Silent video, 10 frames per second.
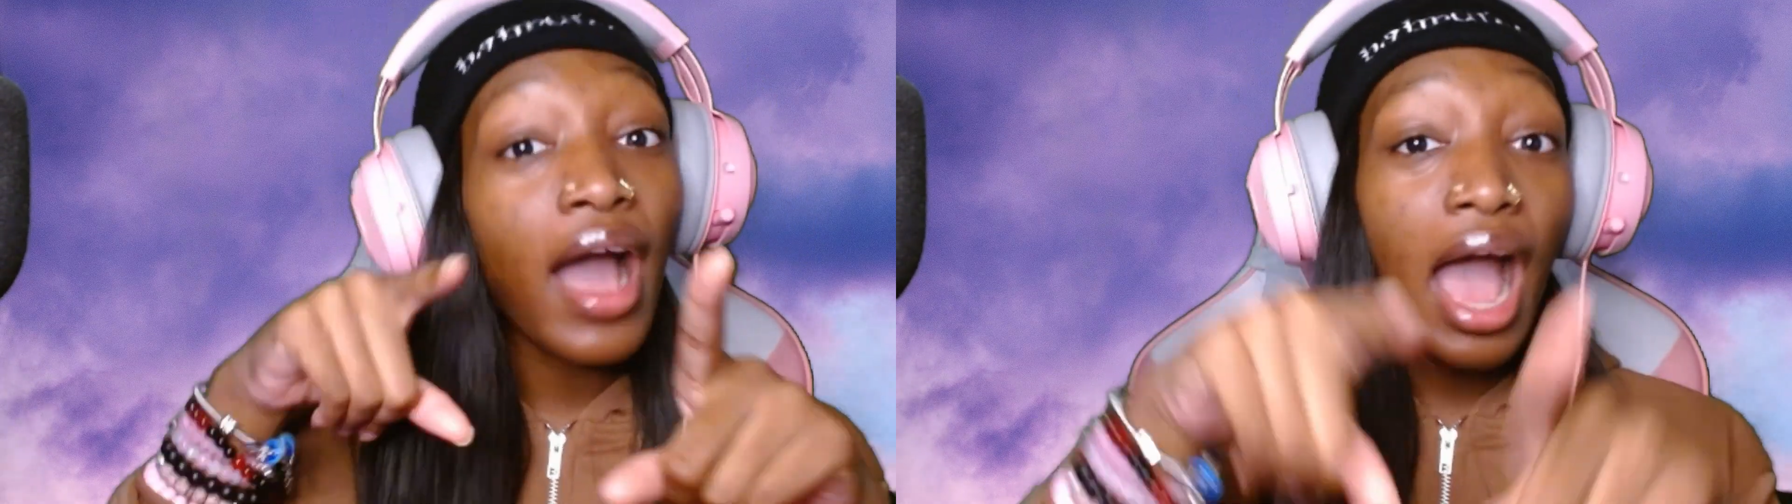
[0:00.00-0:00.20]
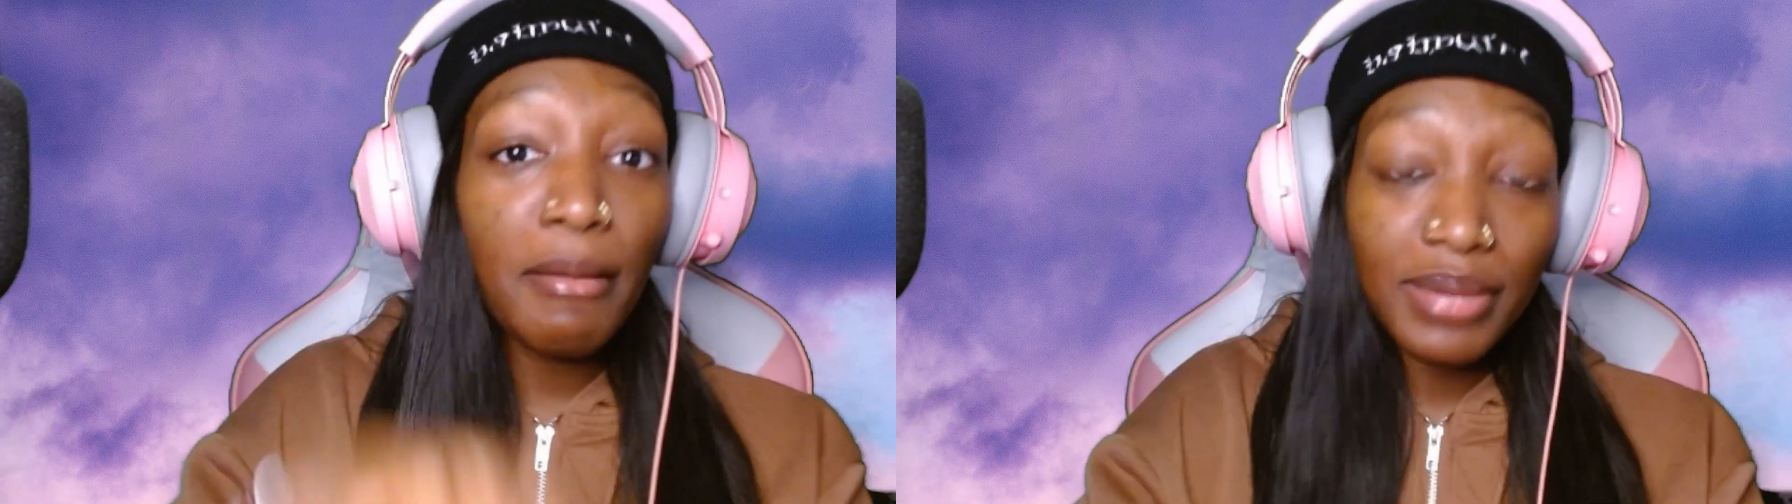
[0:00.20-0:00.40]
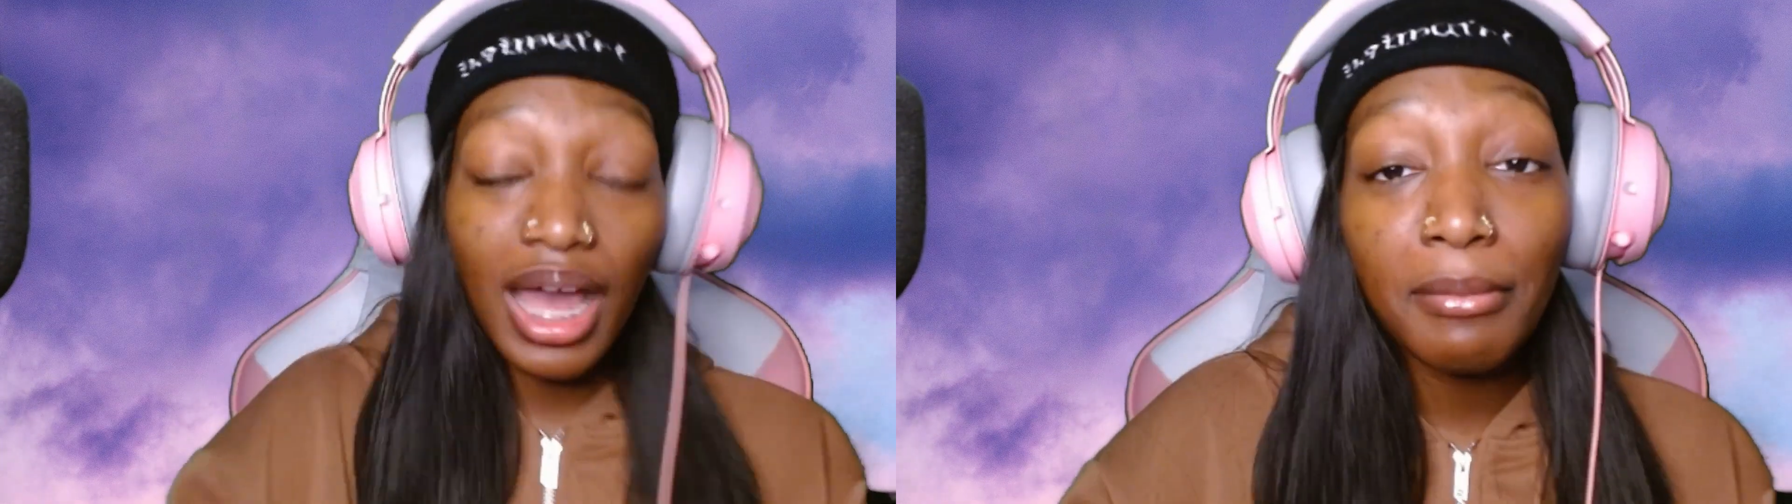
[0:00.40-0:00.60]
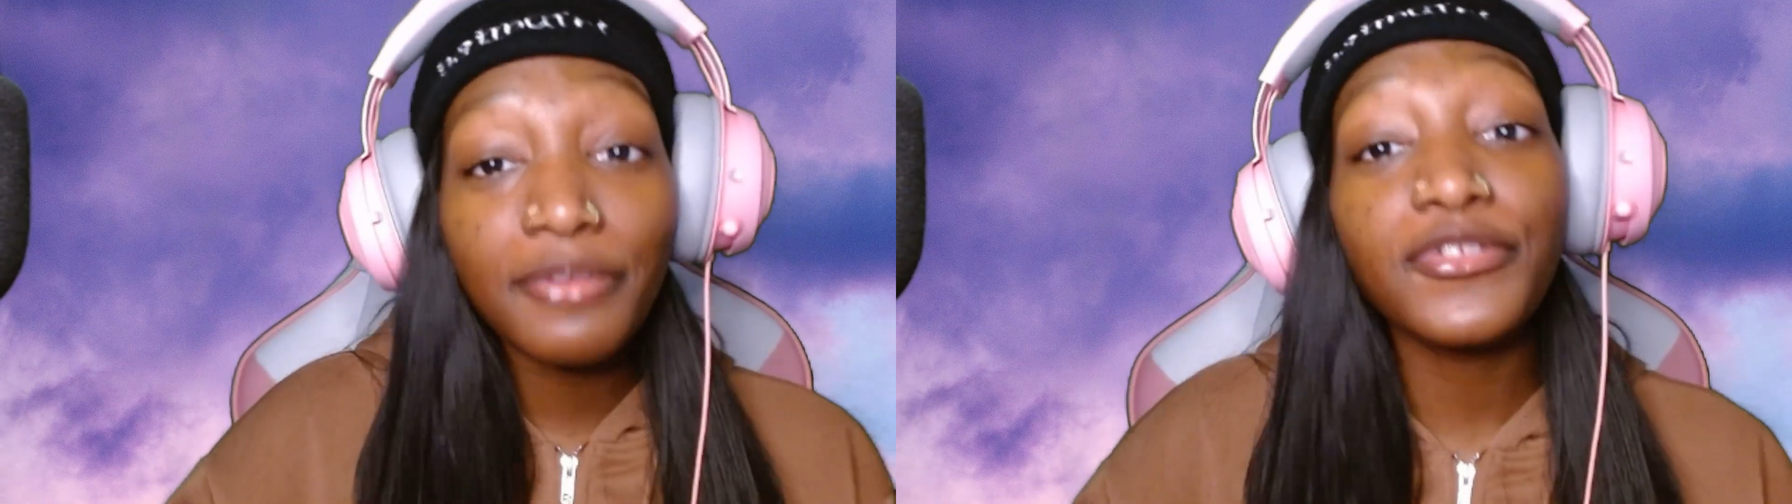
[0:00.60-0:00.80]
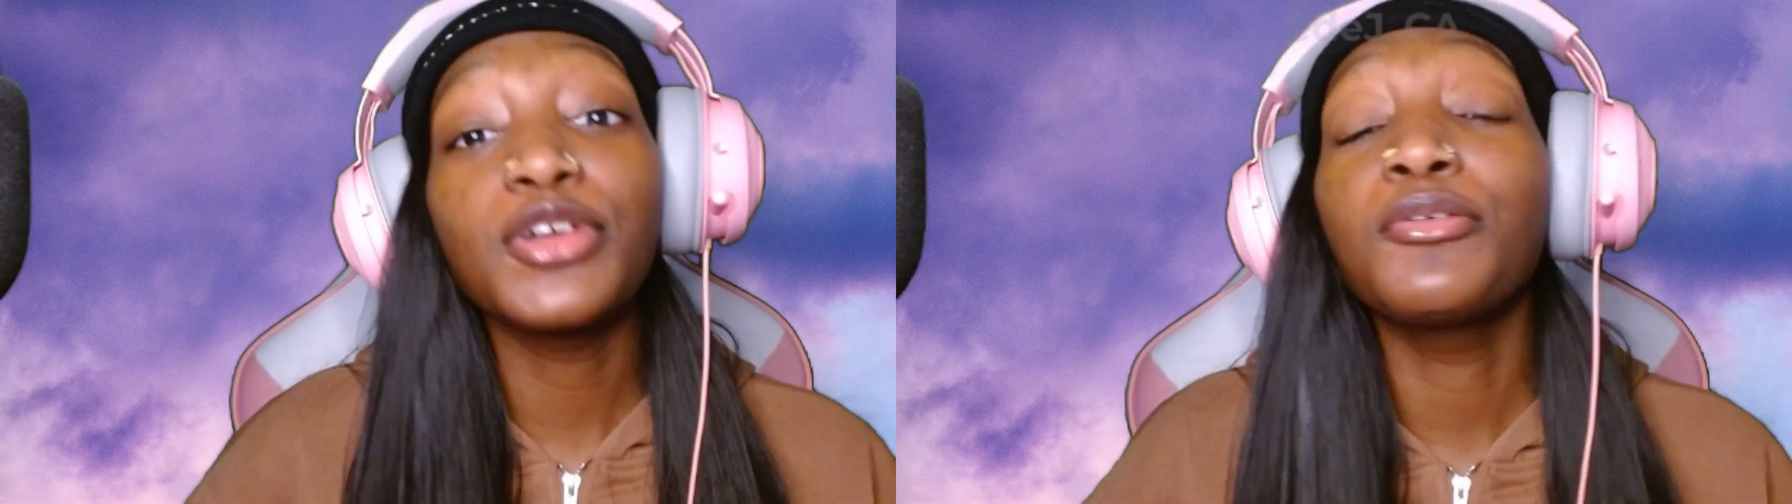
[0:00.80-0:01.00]
I'm coming
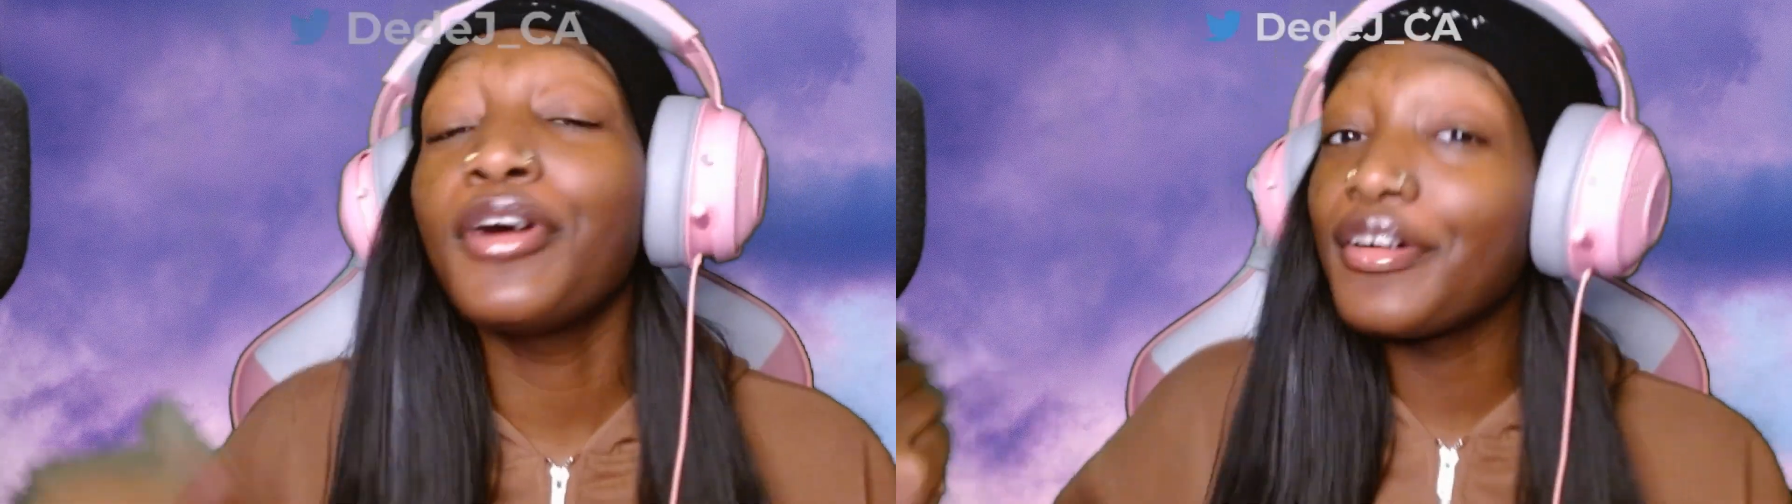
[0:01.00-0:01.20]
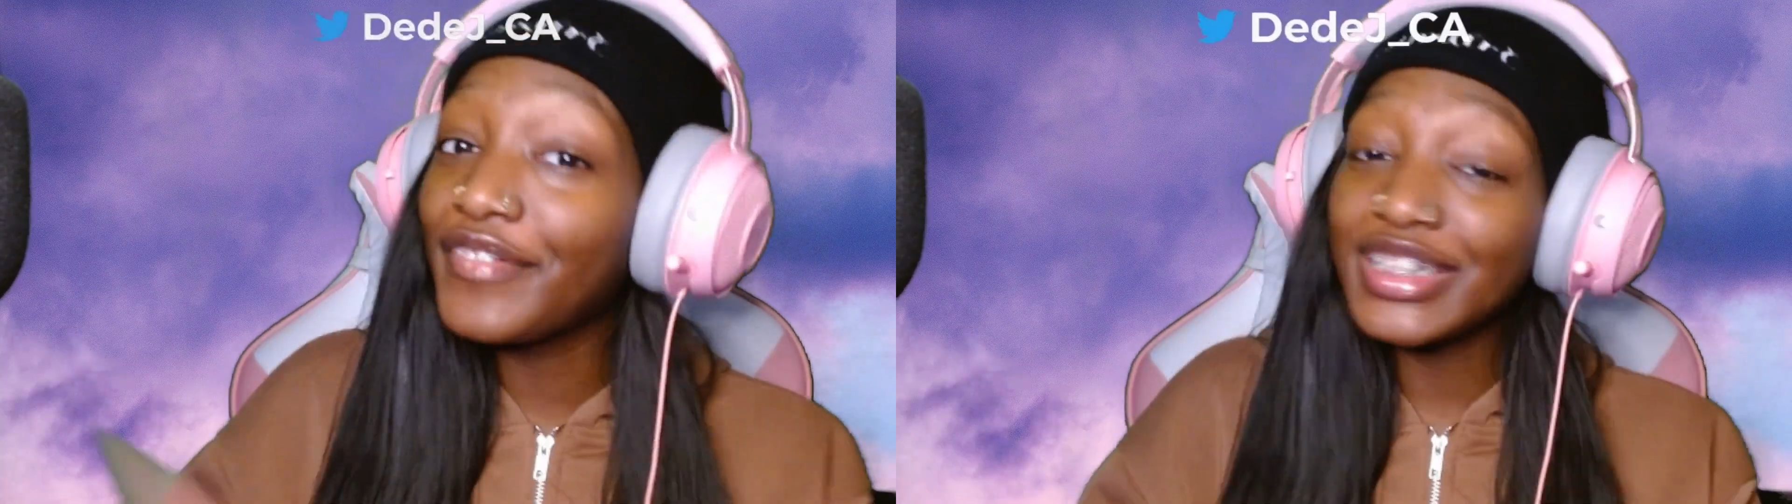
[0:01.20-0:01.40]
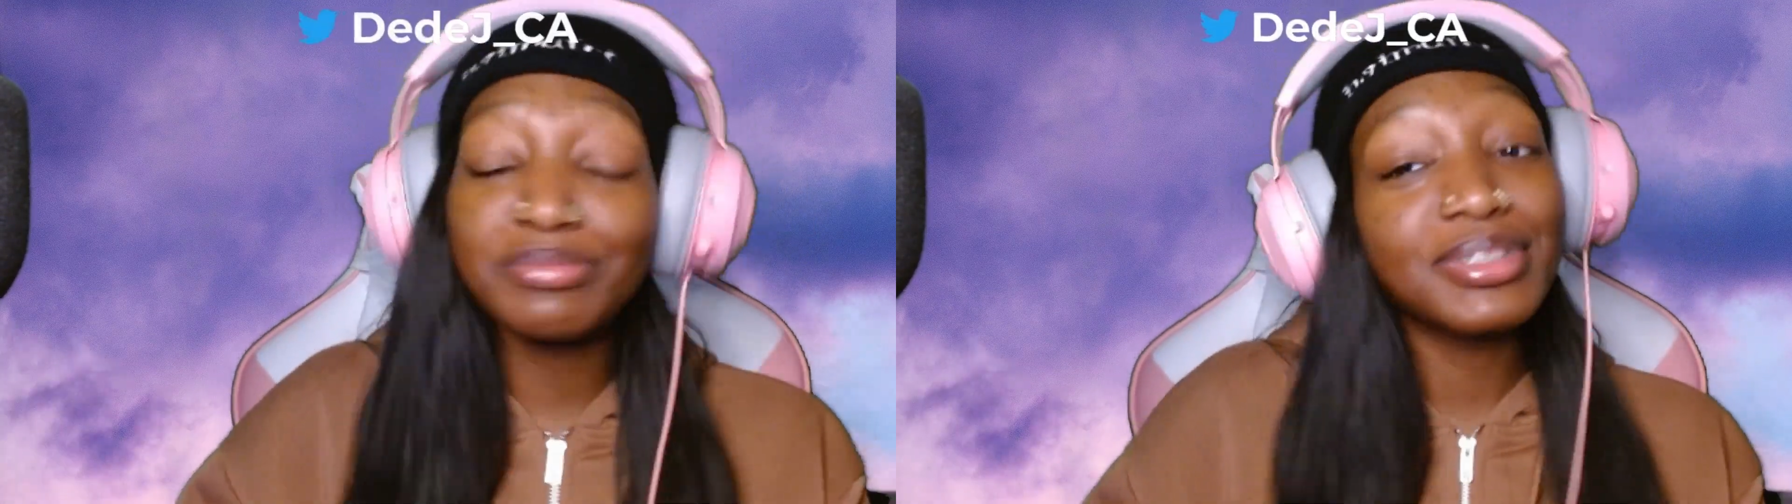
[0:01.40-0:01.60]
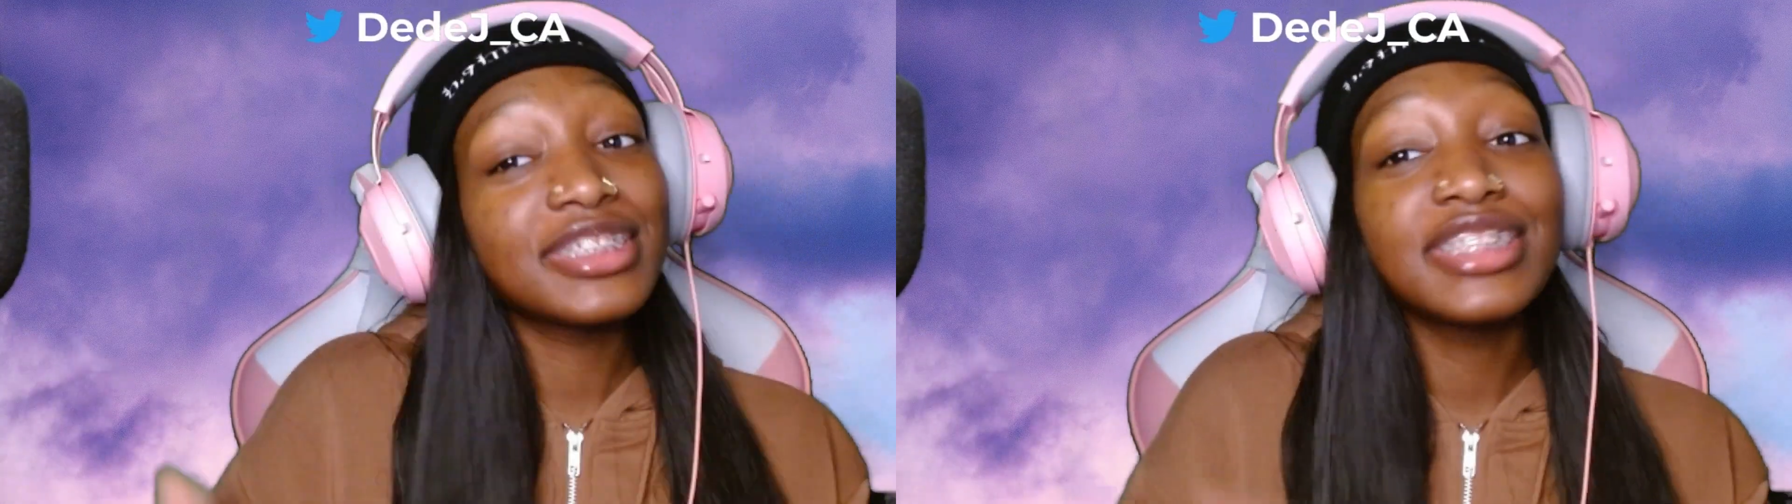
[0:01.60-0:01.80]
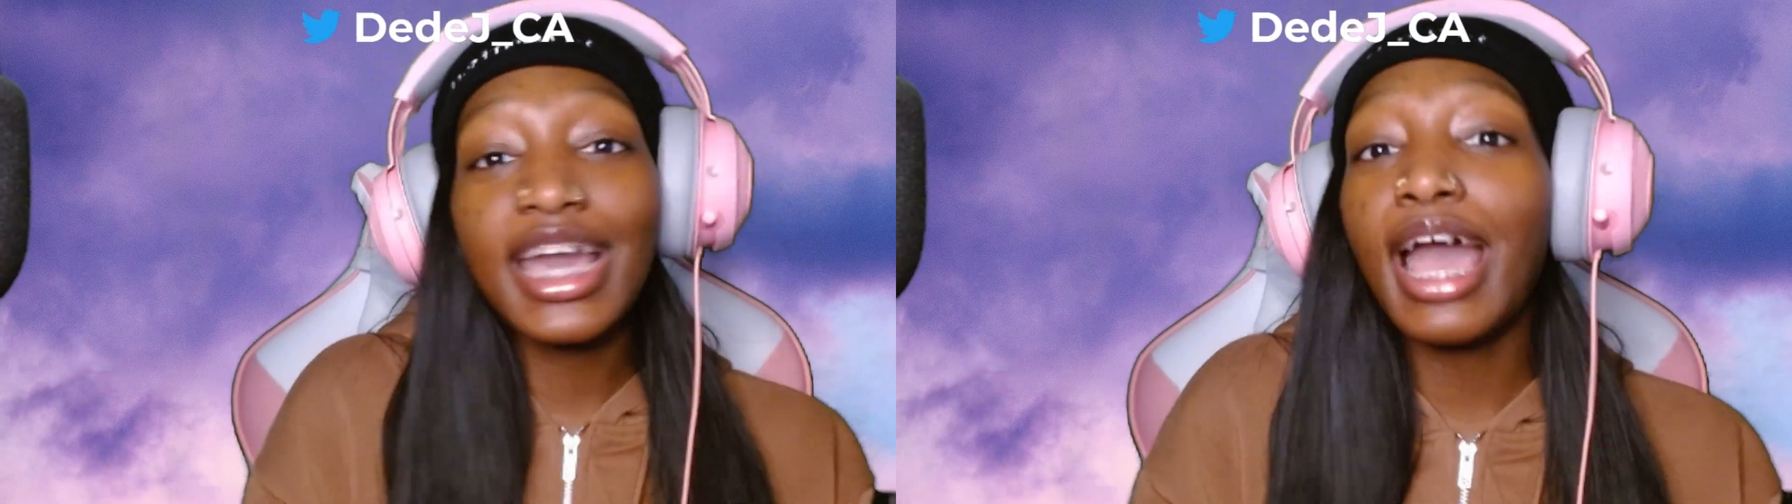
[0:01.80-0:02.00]
for you on Christmas Day.